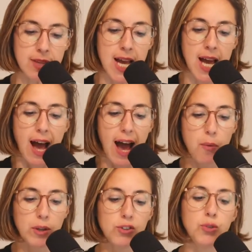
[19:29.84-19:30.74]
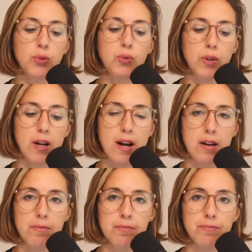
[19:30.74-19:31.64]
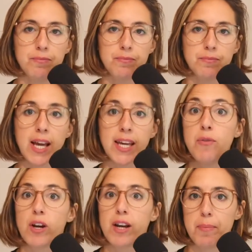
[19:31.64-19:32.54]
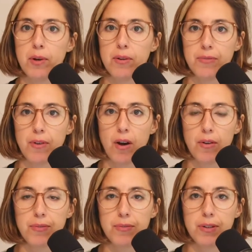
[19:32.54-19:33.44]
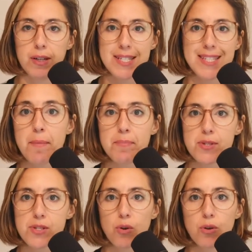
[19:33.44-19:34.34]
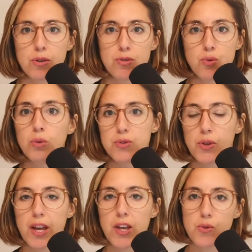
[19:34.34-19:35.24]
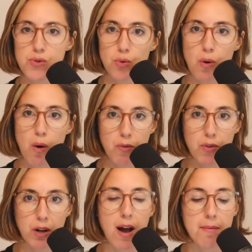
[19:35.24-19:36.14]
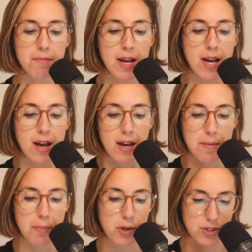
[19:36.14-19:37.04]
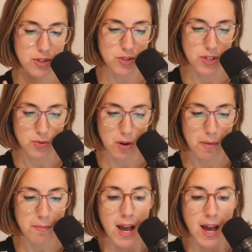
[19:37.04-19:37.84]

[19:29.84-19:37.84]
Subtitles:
I want to give you a couple of steps or tools you can use to overcome imposter syndrome.